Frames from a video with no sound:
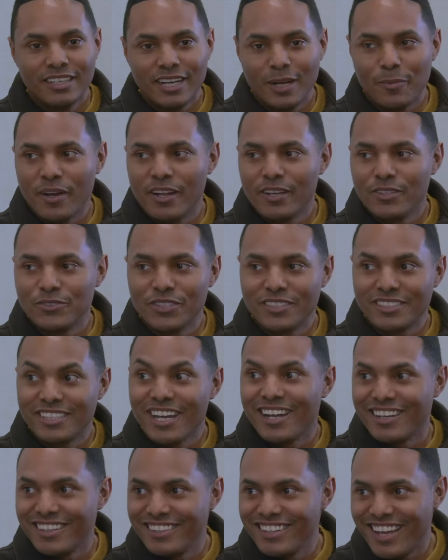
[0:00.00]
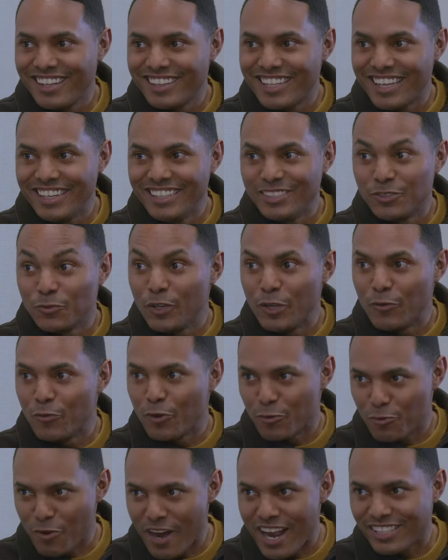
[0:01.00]
Apologist. Not that he
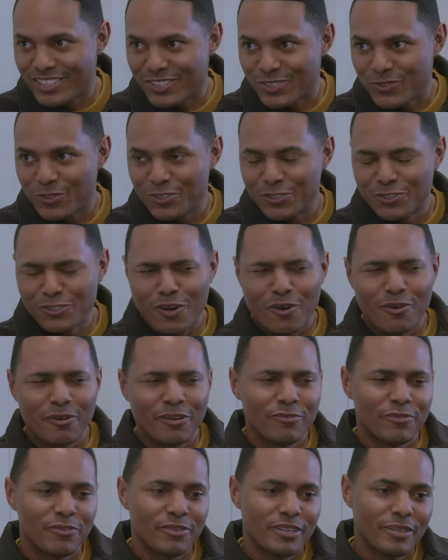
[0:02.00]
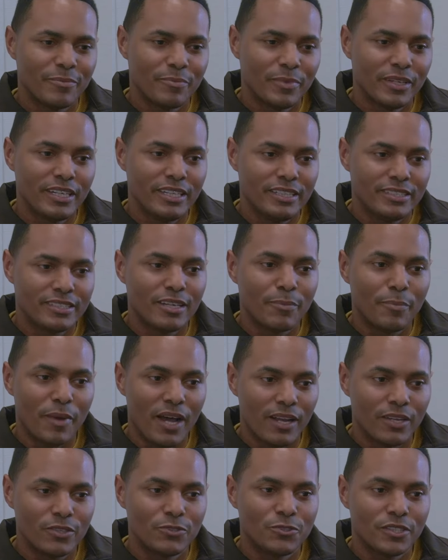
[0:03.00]
regrets or is sorry for it, but he's an
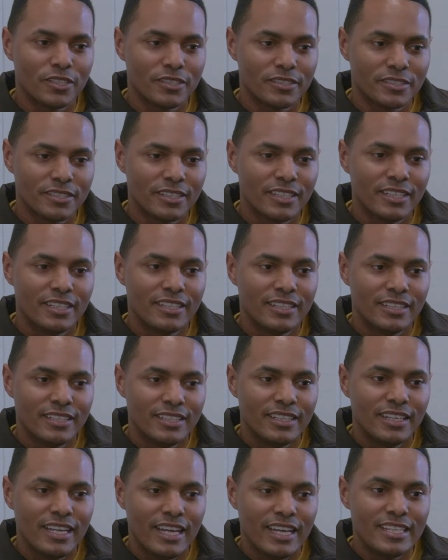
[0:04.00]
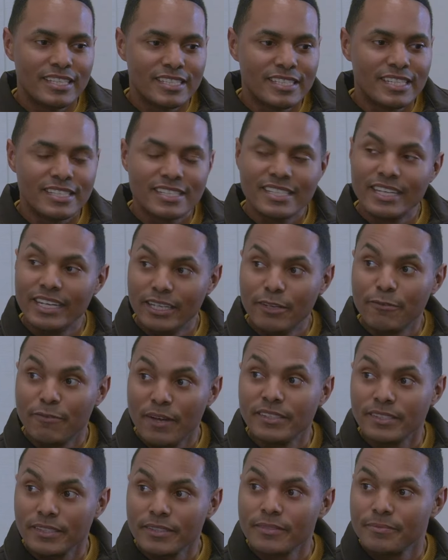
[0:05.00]
apologist in the sense that he
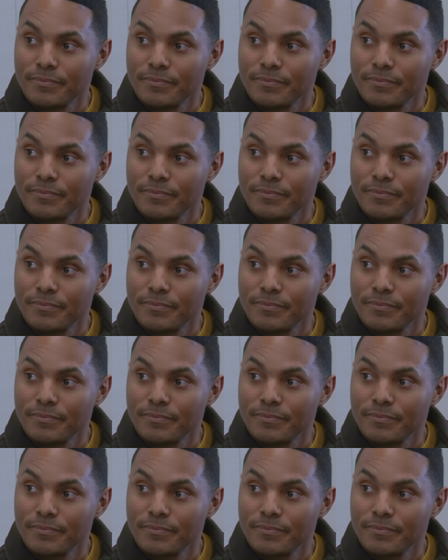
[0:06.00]
defends it.